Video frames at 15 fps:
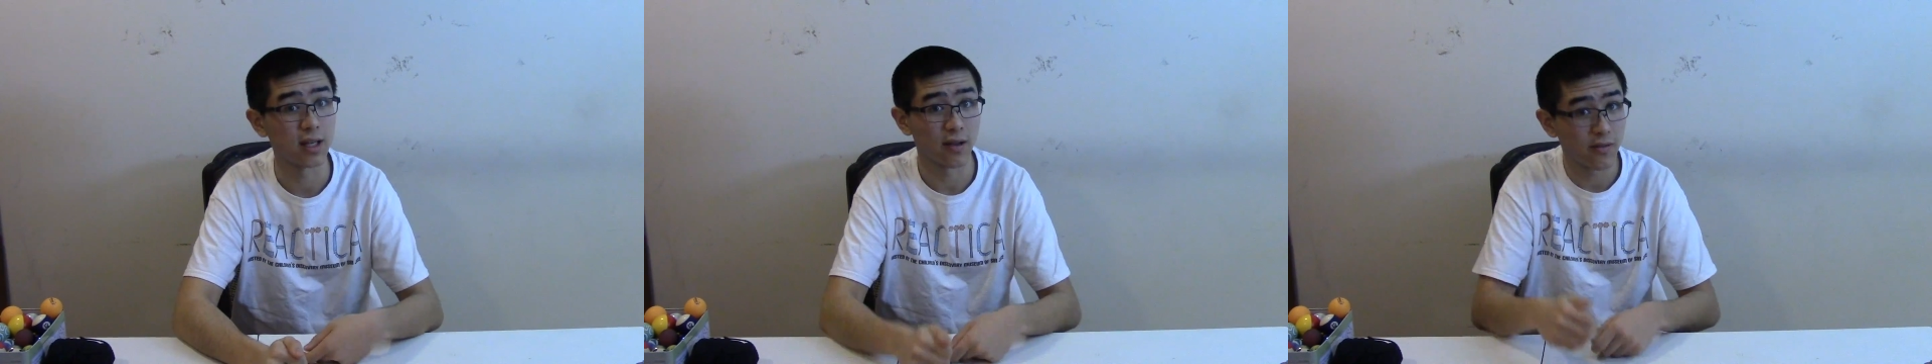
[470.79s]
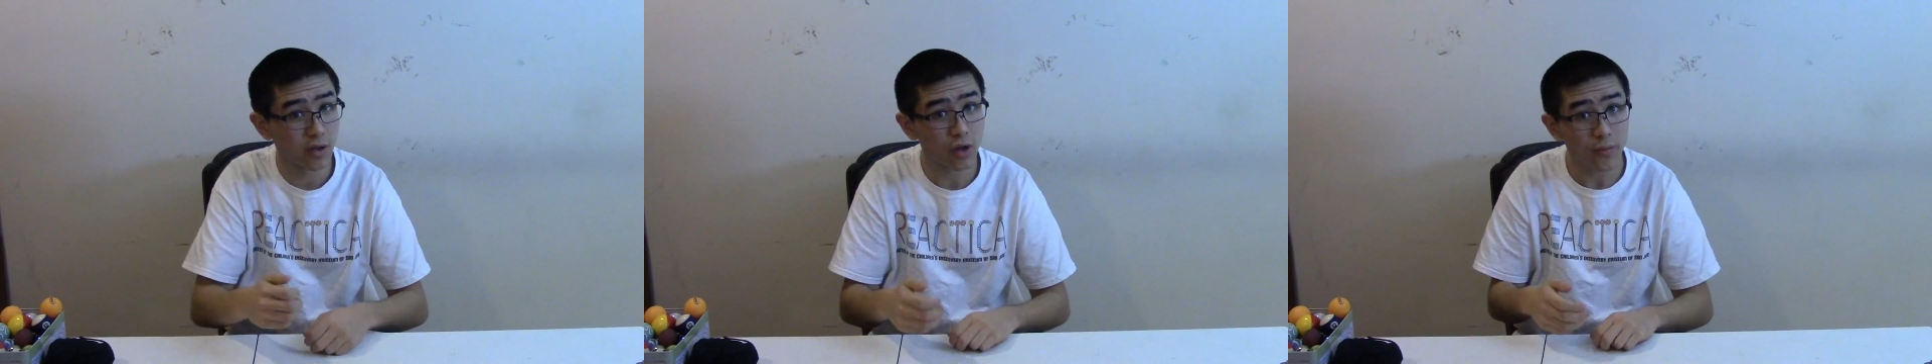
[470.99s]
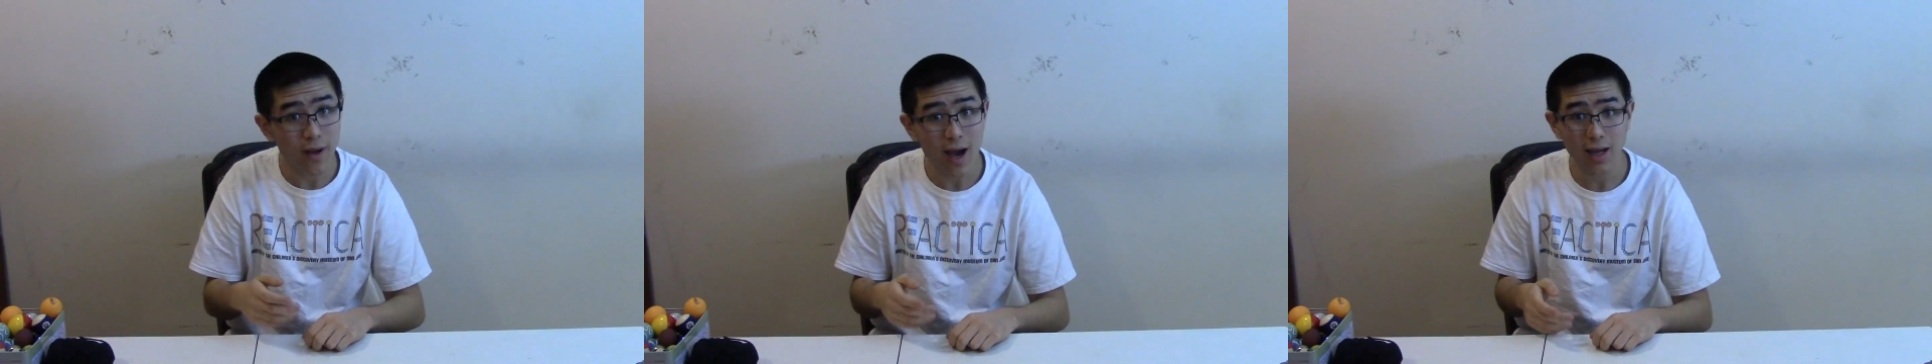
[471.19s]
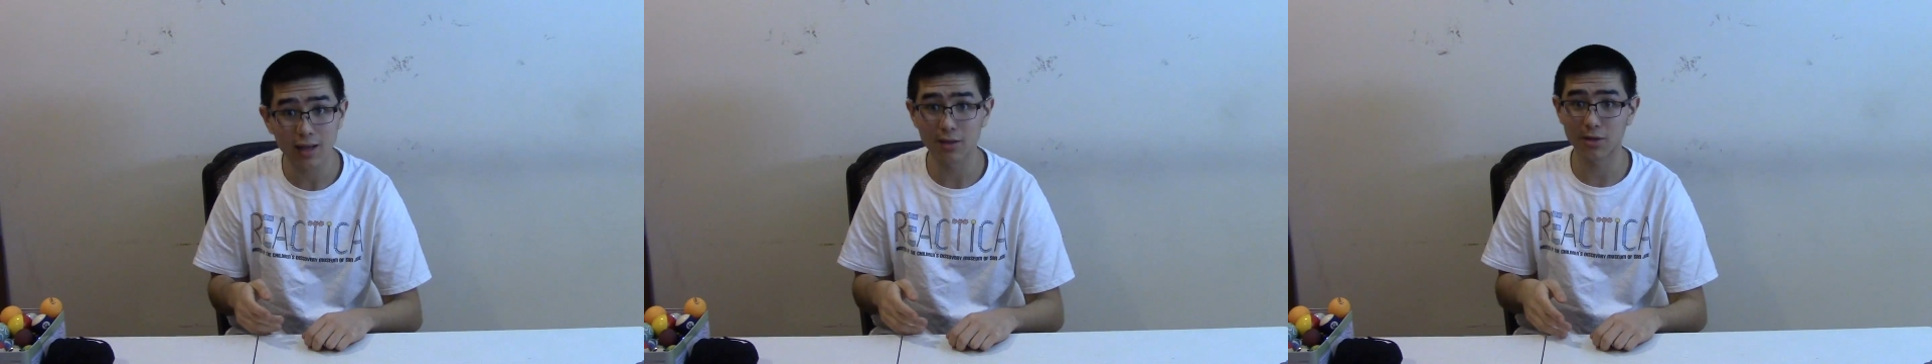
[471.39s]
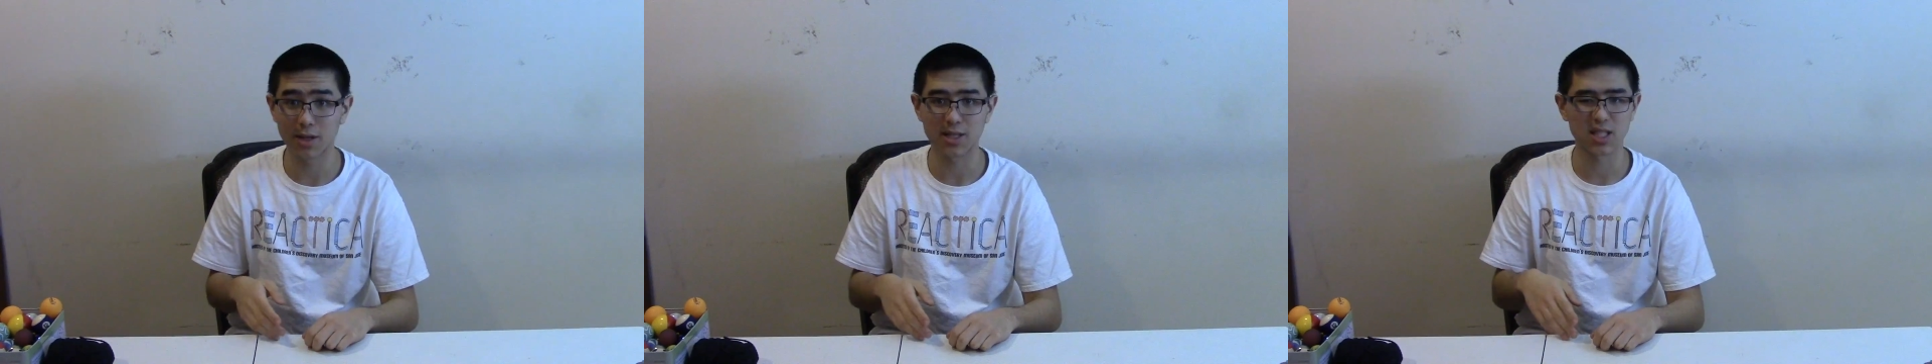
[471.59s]
If you go back
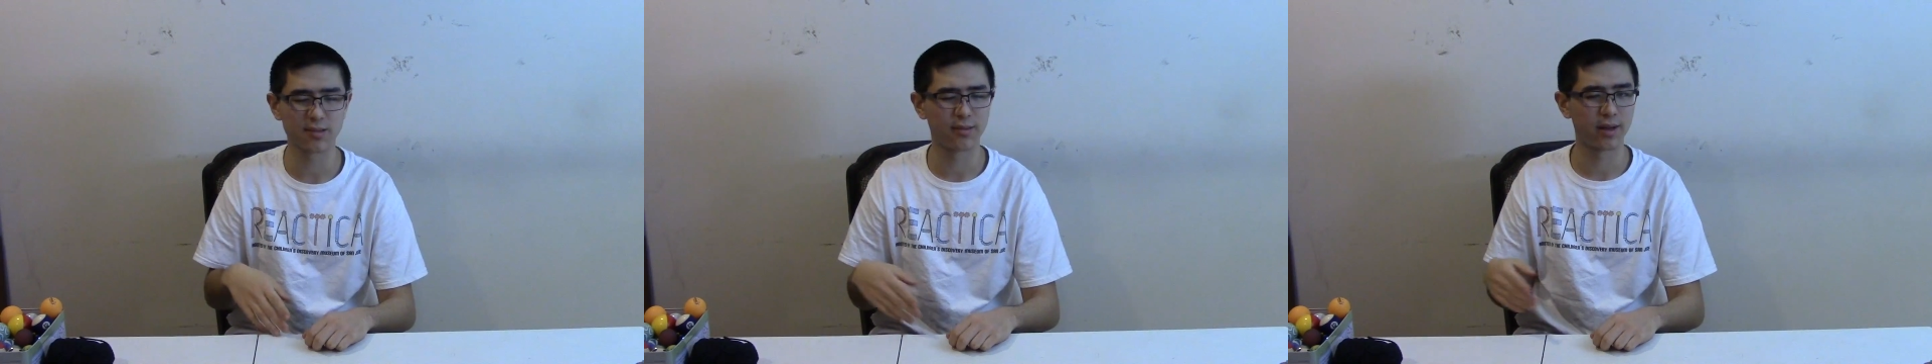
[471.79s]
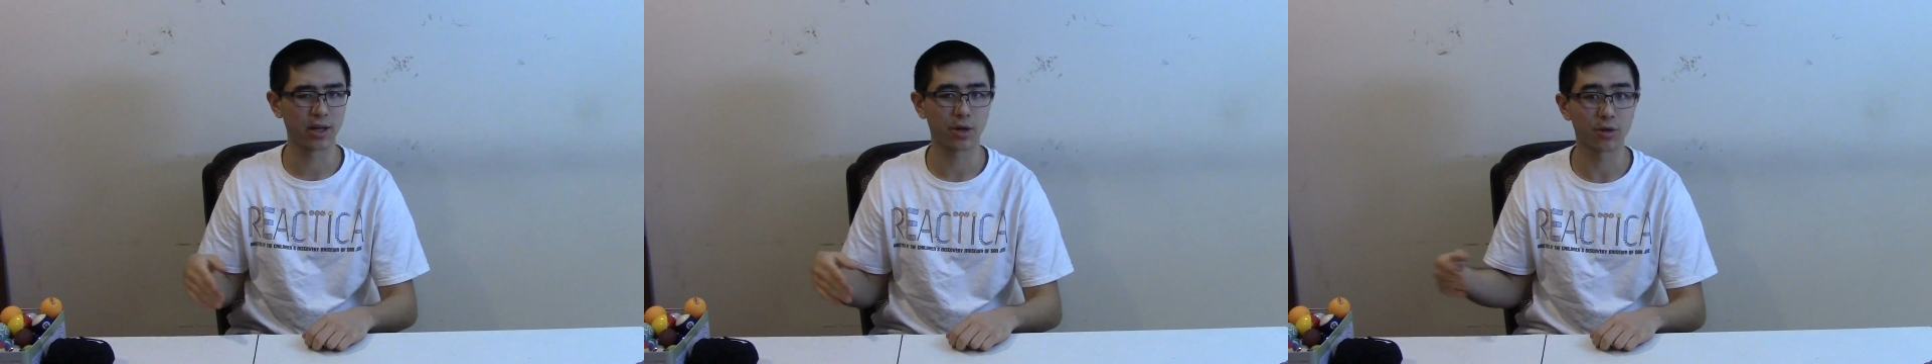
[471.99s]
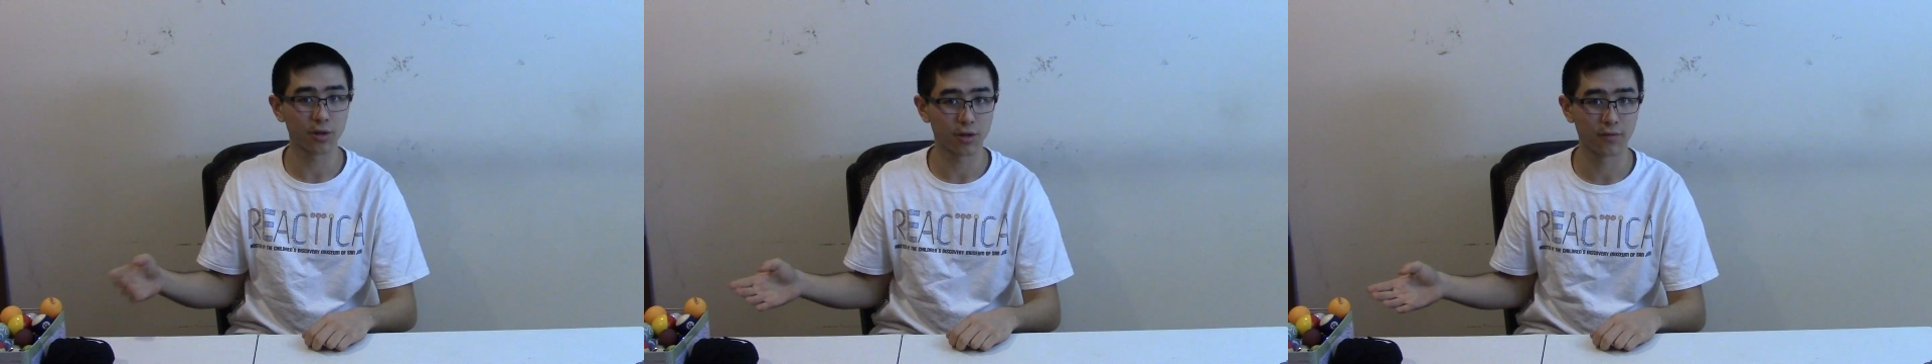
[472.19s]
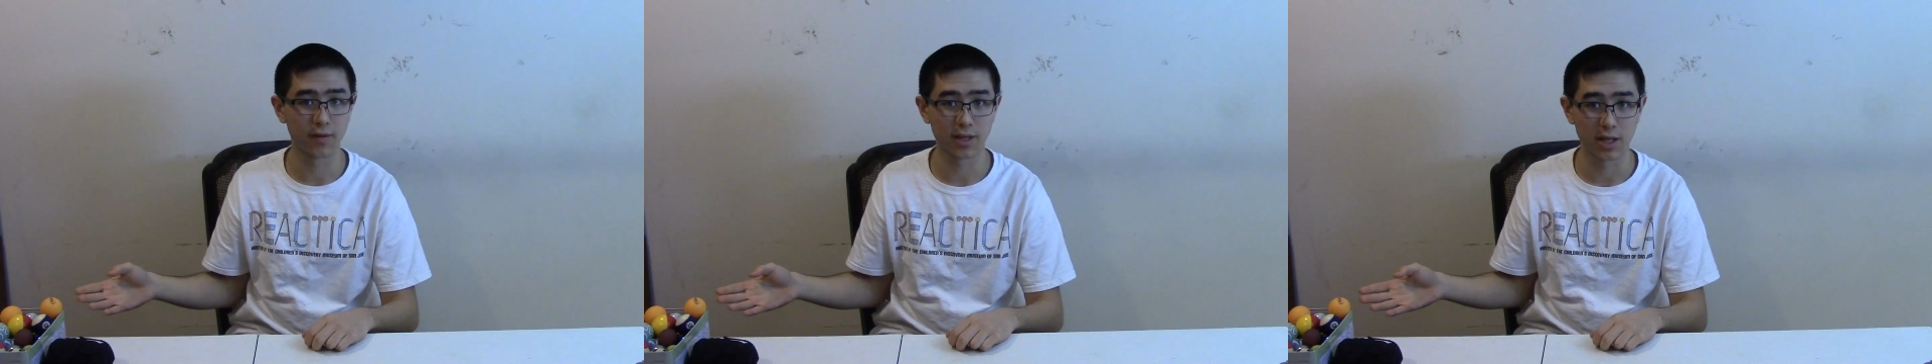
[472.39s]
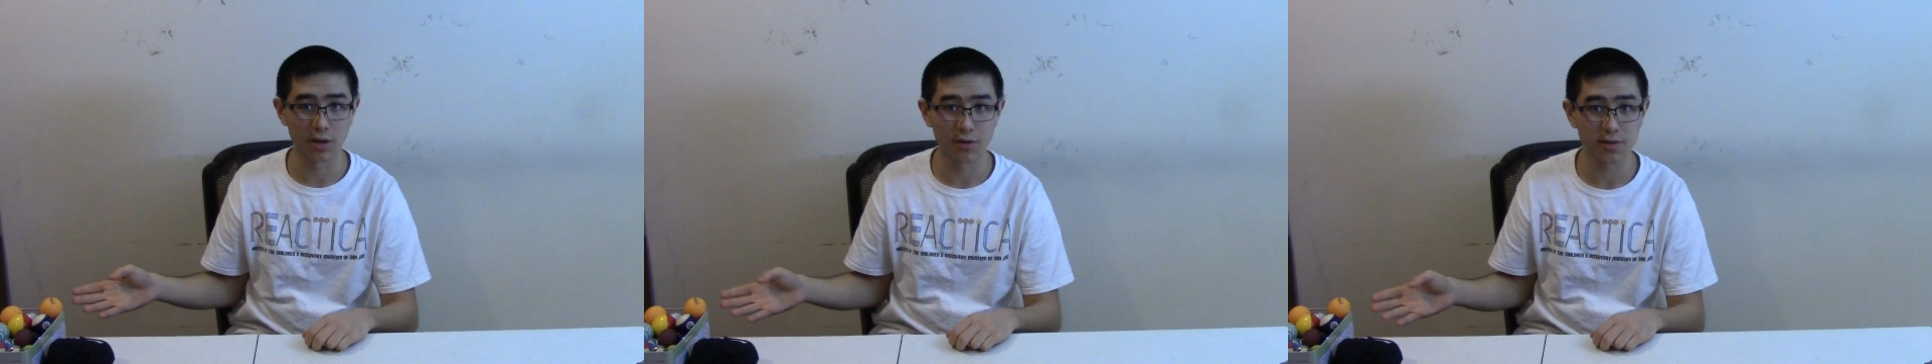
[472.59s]
and look at some of my earlier
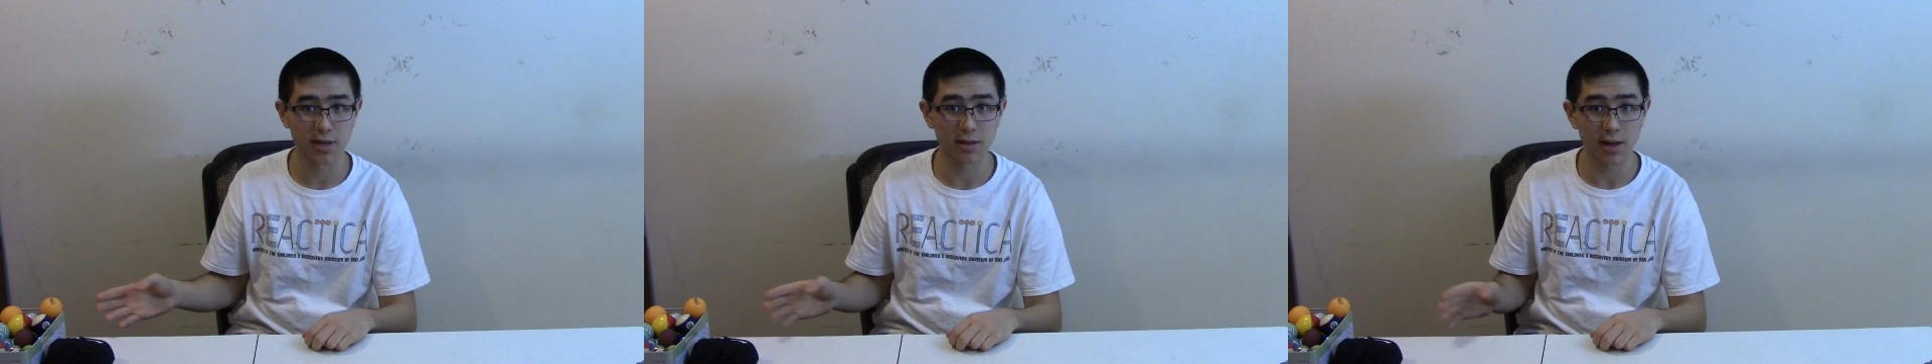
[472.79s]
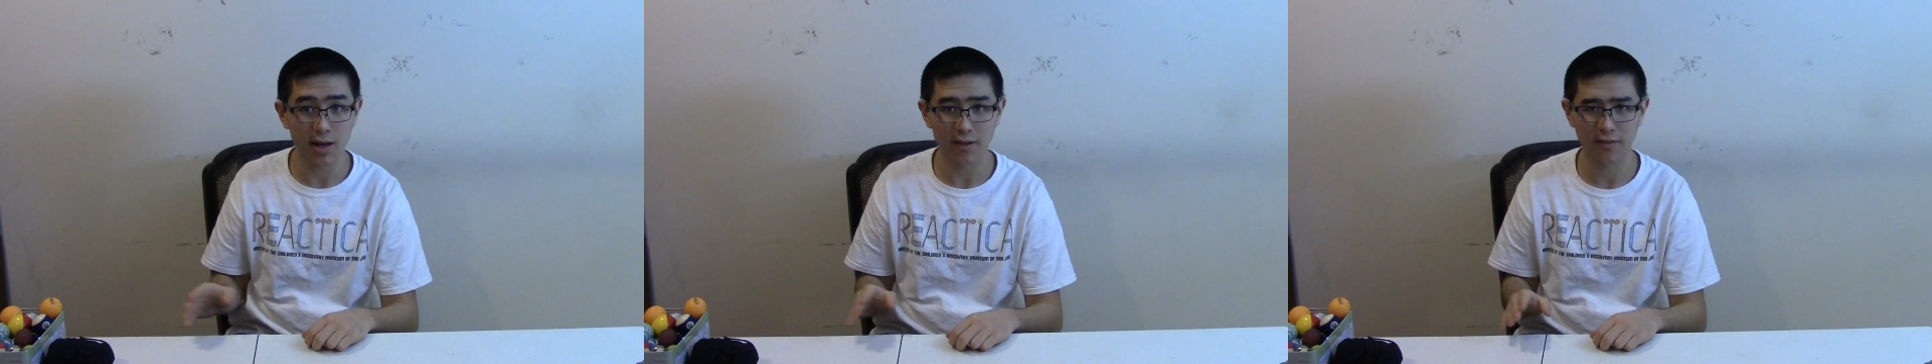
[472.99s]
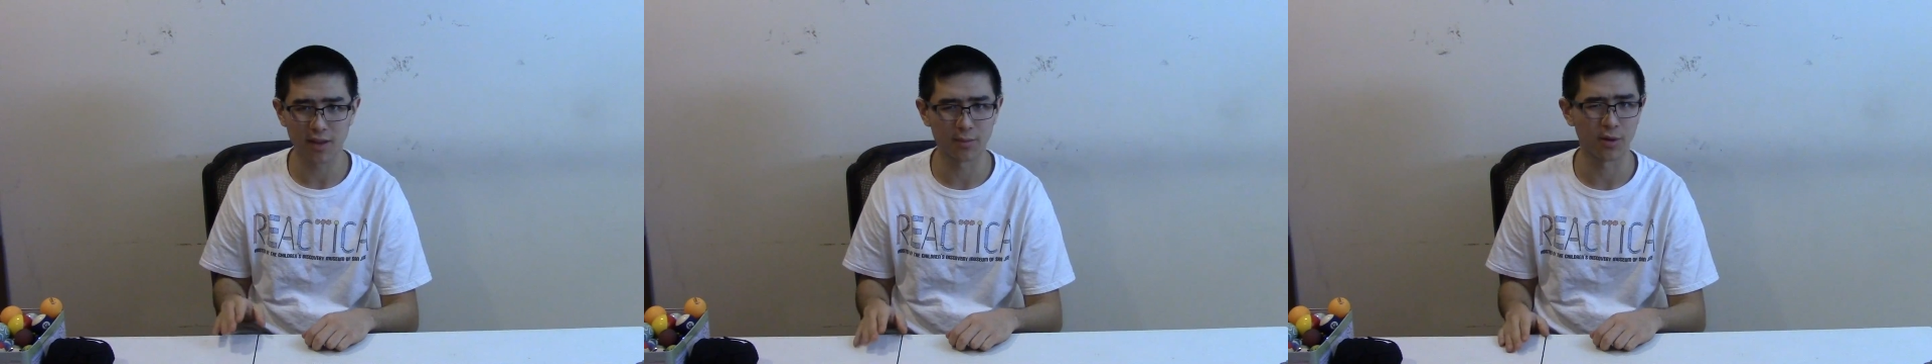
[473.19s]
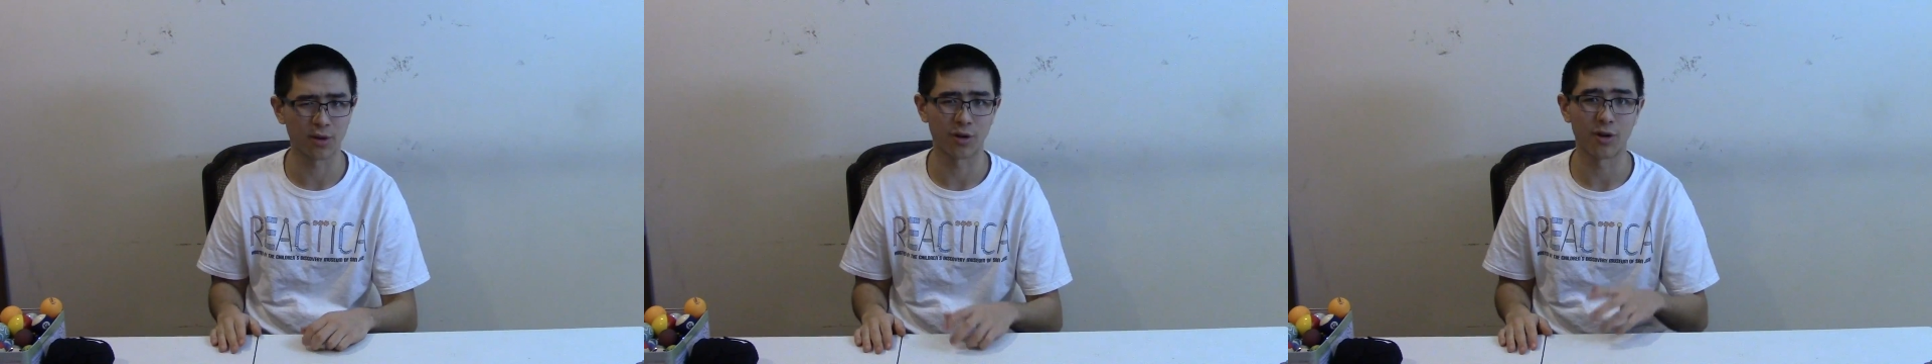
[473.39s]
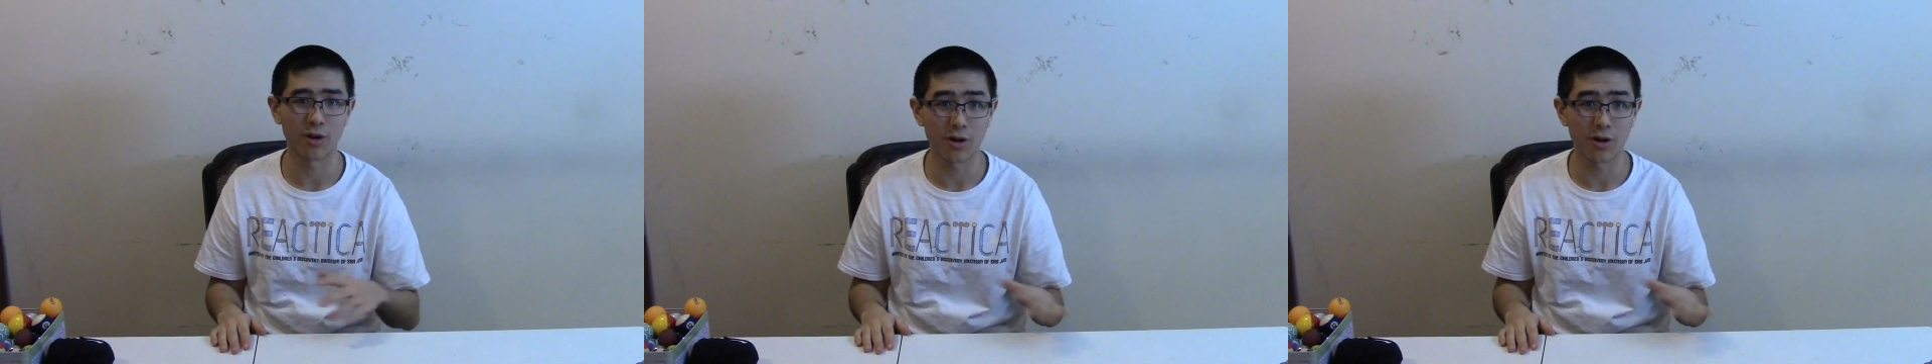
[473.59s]
videos, a lot of them are